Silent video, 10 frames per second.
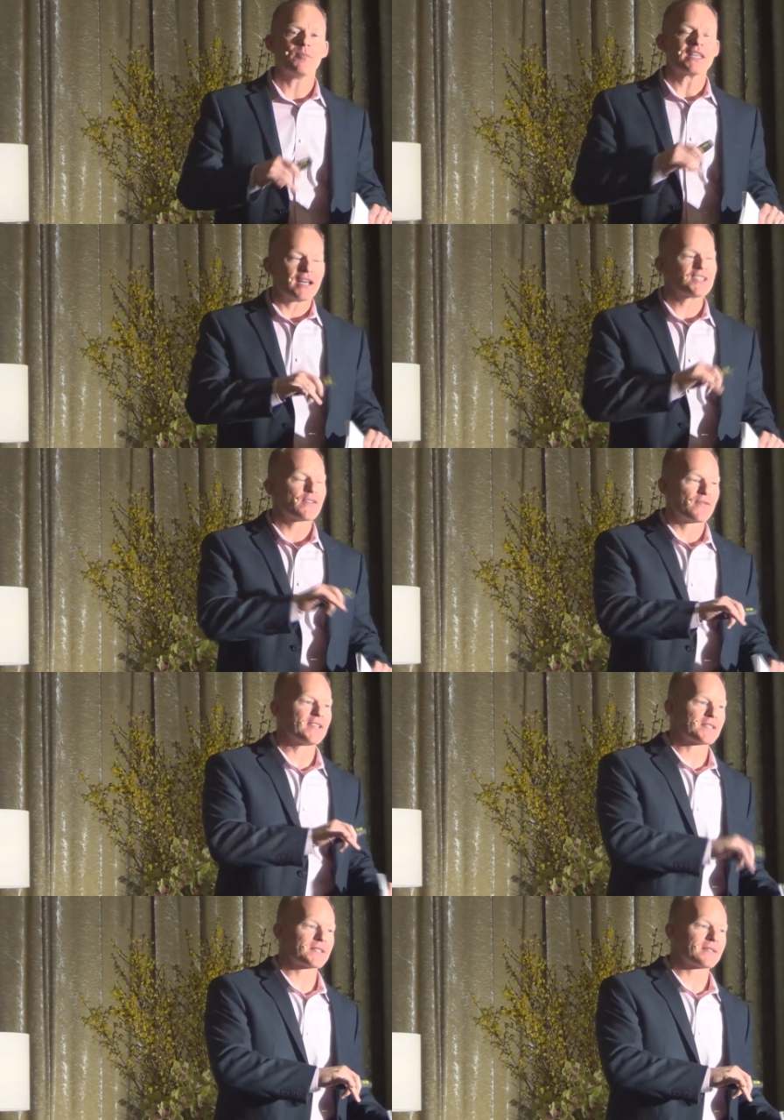Because of
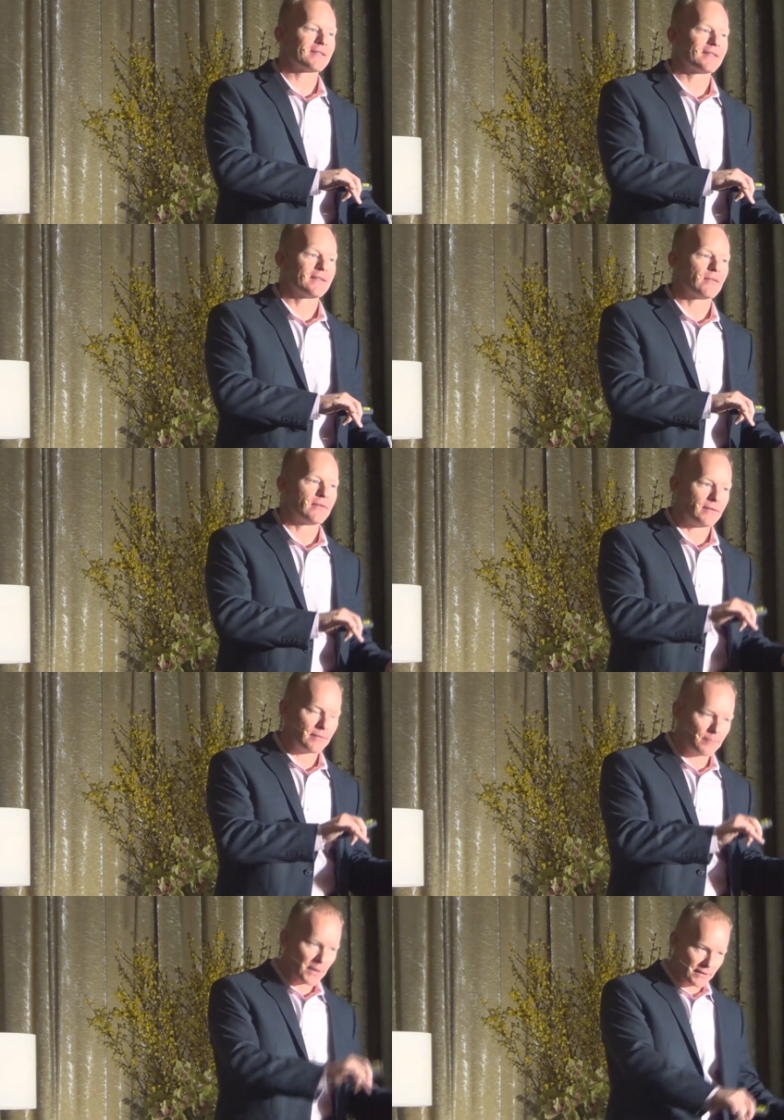this
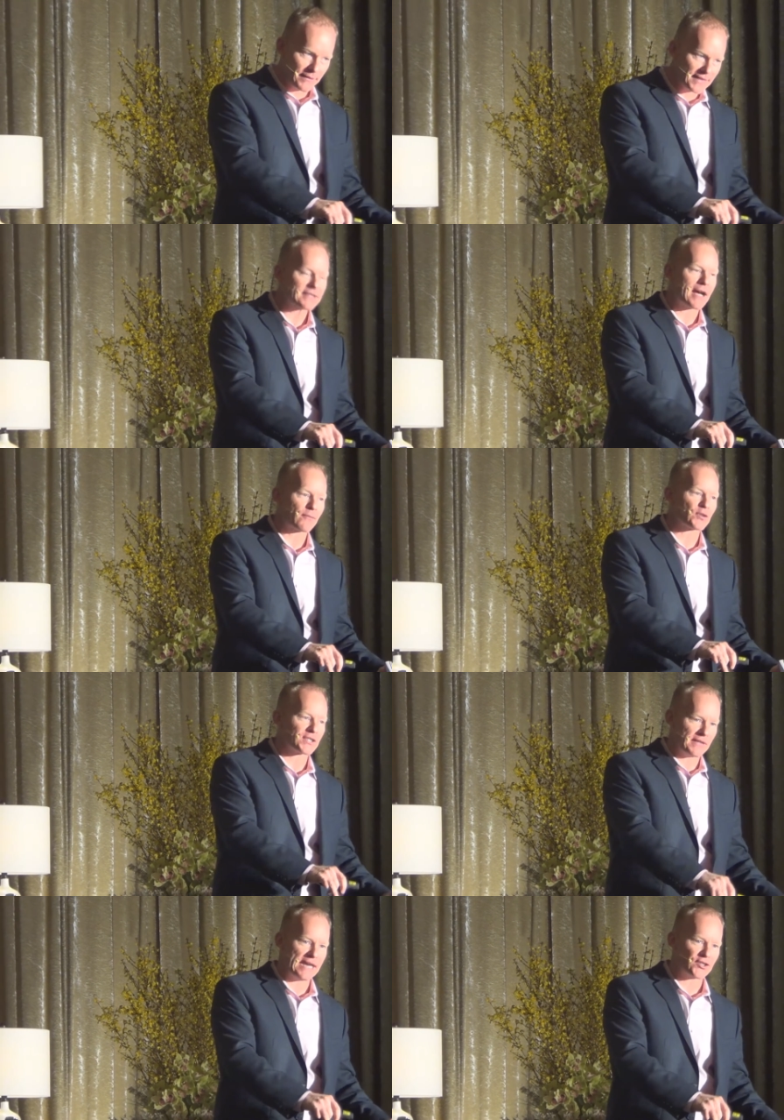
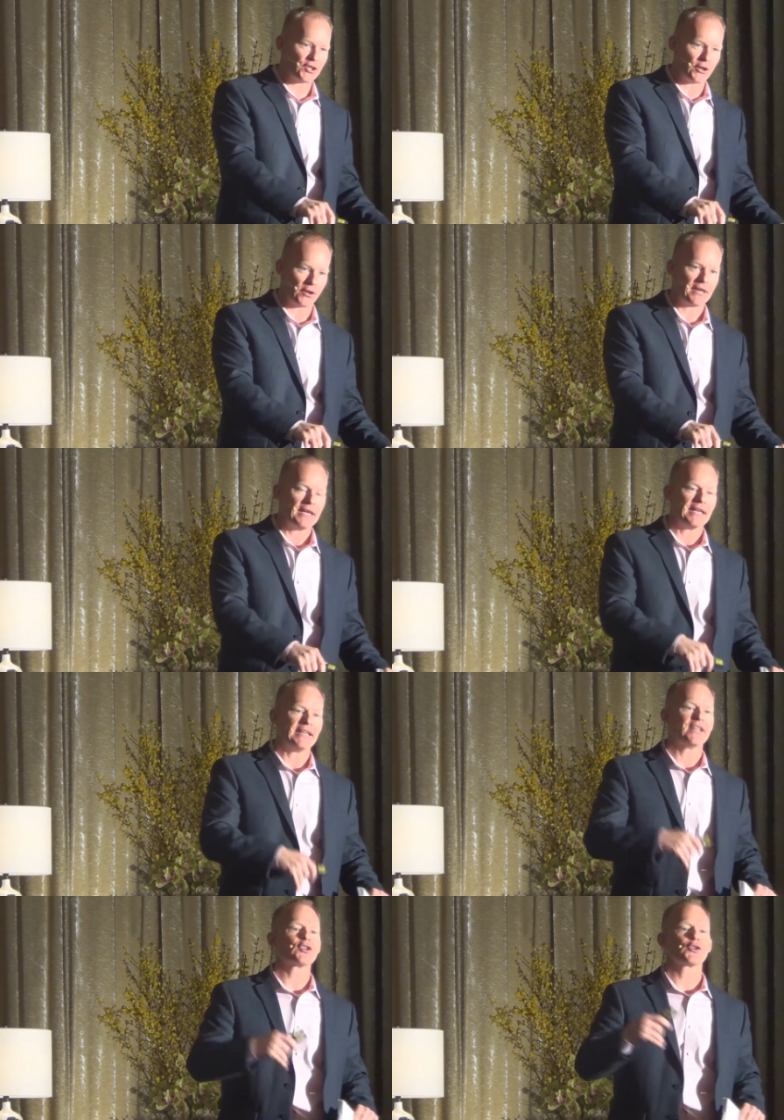conference last year,
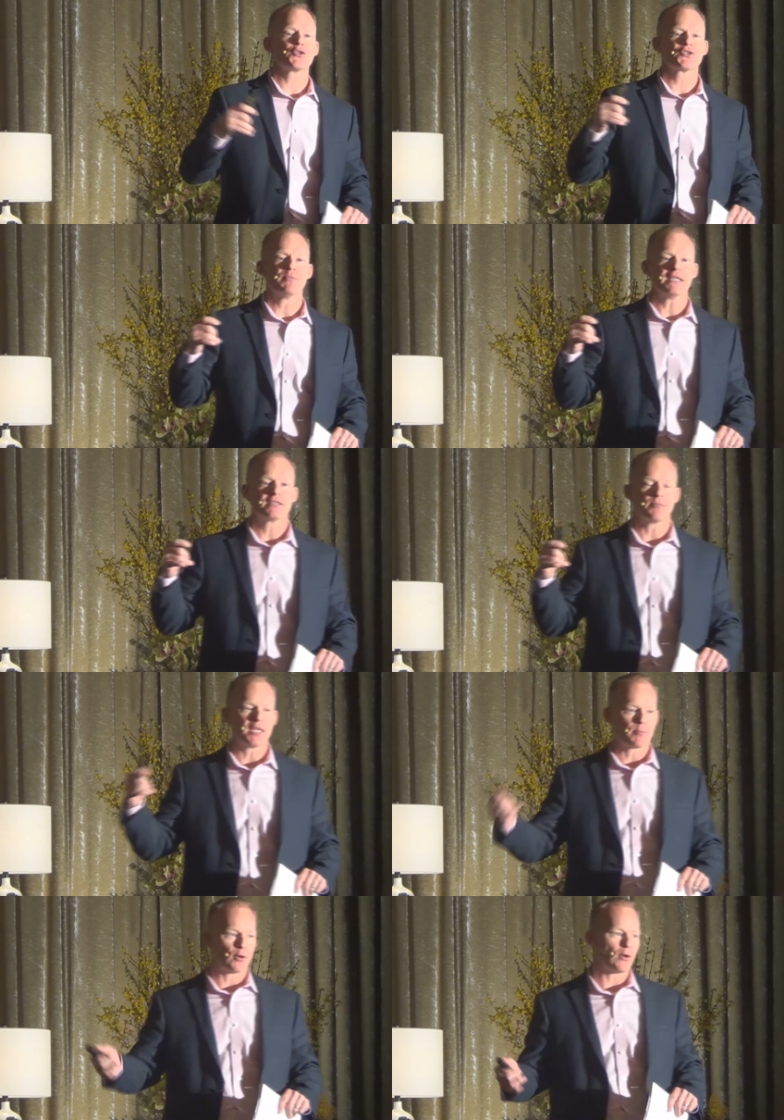it introduced me to
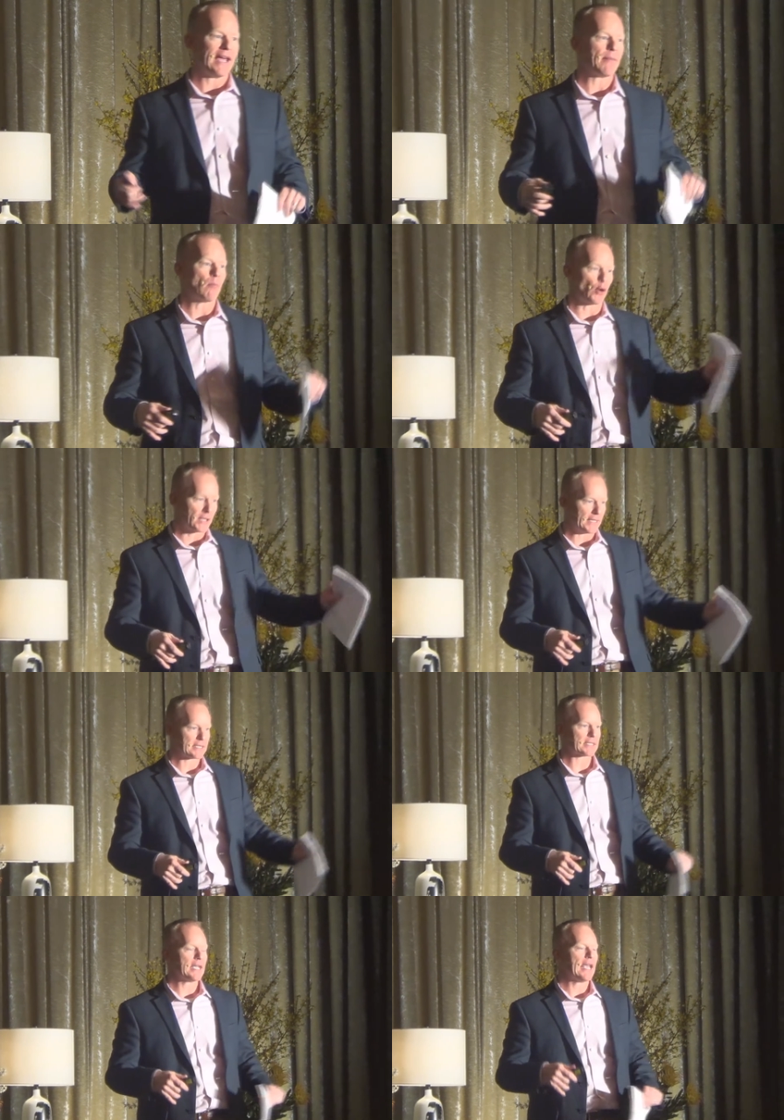people at
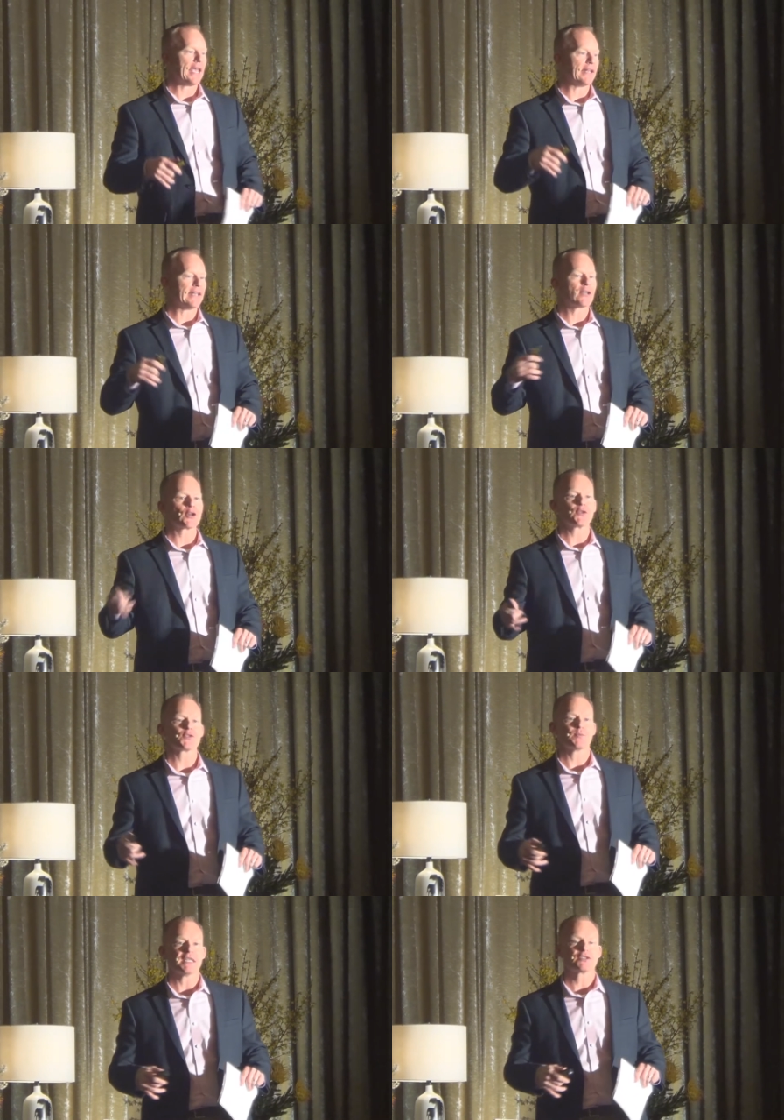markets, and it
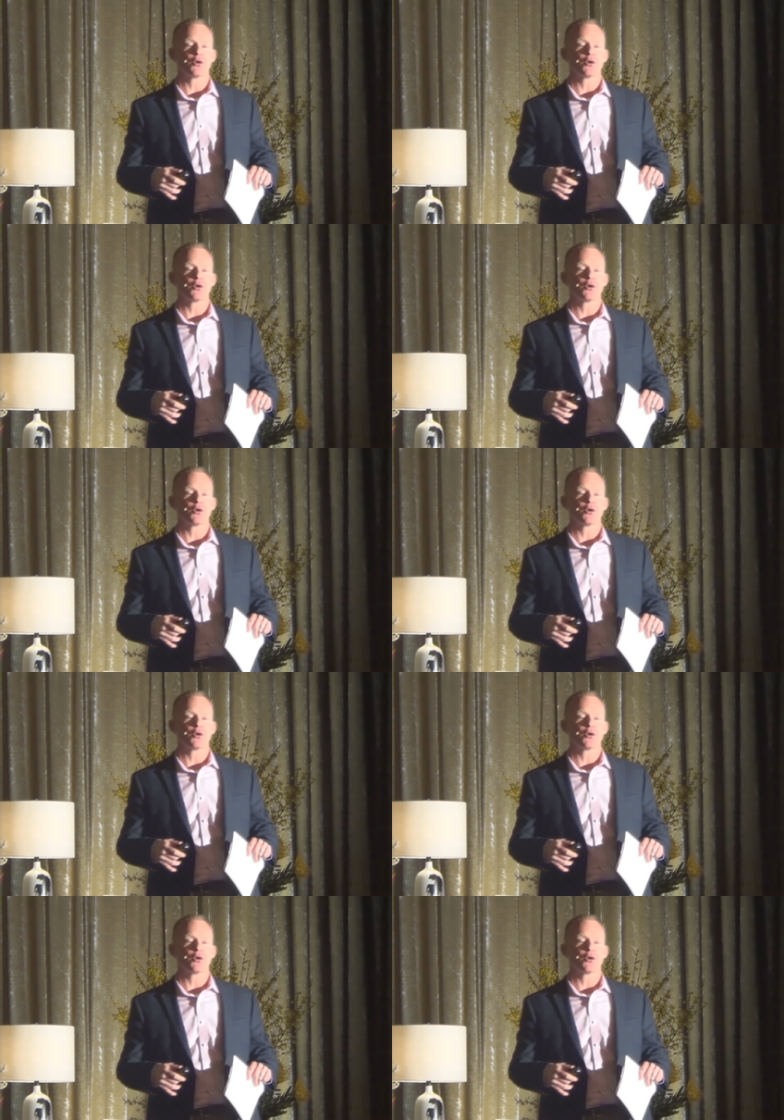introduced me